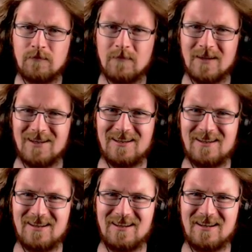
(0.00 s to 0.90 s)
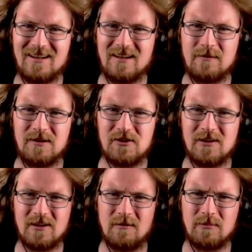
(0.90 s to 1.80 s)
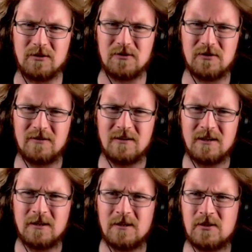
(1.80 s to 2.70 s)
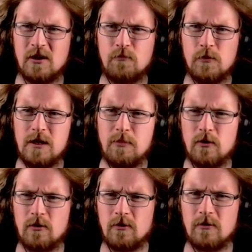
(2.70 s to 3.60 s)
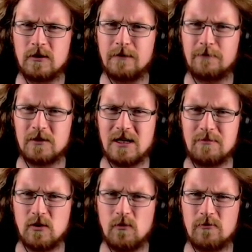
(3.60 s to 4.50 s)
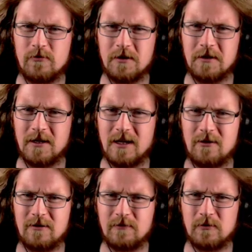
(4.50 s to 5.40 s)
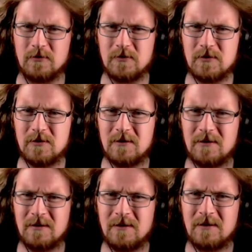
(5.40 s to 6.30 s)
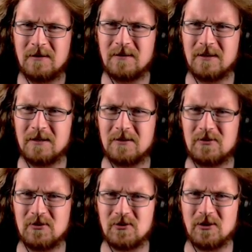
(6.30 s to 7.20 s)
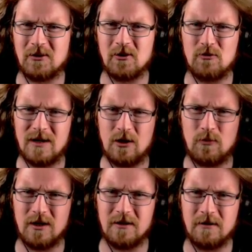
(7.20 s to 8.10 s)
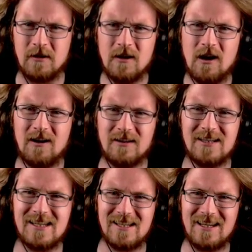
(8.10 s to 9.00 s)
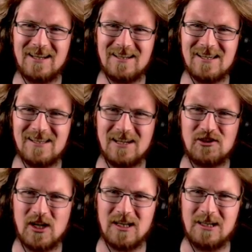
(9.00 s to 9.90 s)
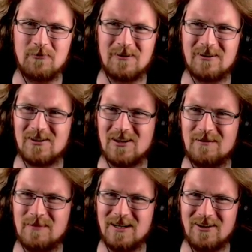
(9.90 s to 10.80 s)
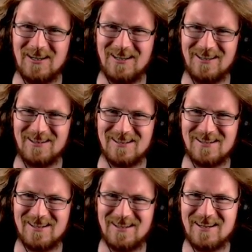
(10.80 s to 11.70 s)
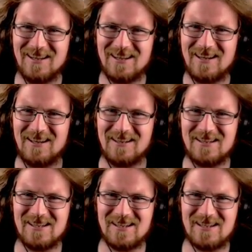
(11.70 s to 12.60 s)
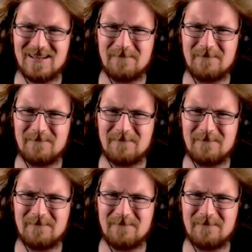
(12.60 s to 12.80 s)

Yeah, mission accomplished. So if we pour all different types of water in here now, of course, things just gonna go my way. Oh, this is the jelly water I was on about. And this is...